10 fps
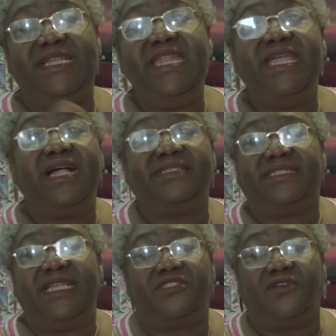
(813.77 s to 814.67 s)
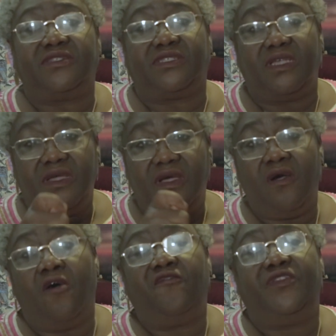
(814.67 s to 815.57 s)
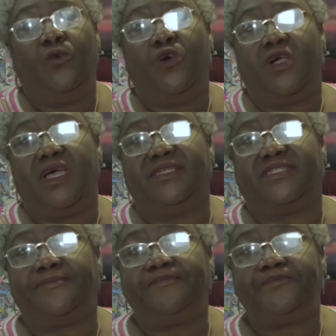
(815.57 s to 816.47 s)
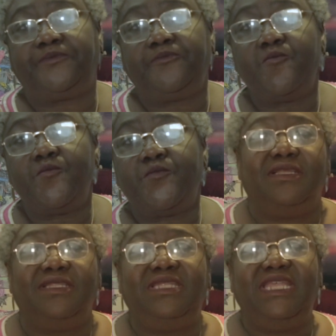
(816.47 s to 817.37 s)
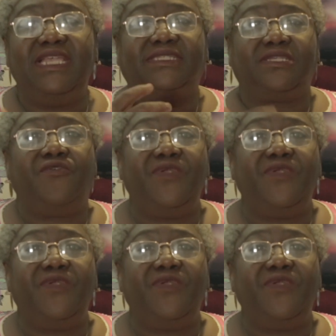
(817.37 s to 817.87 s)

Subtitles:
the legal status of the workers. This